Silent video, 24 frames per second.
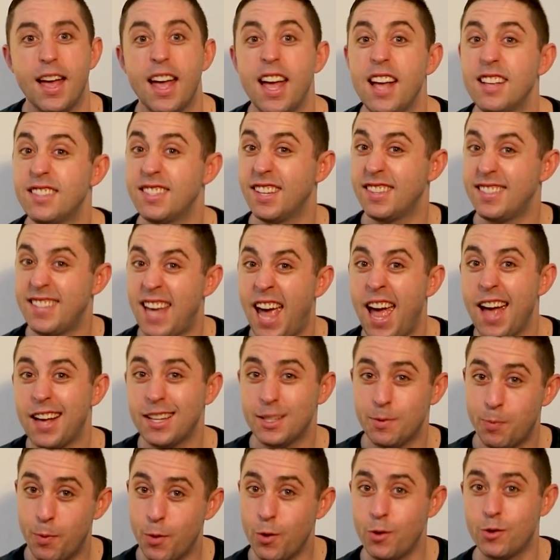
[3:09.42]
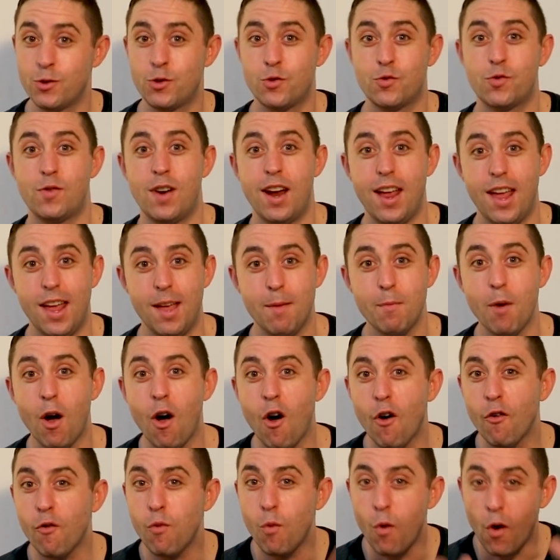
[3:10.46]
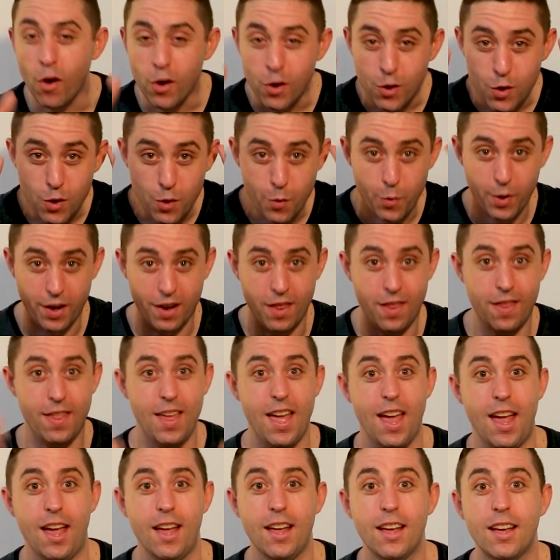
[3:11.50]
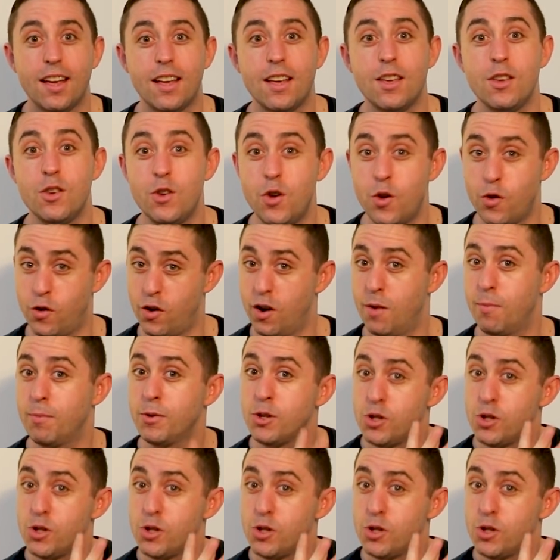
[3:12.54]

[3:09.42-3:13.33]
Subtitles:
It's a textbook dream of what you would think Europe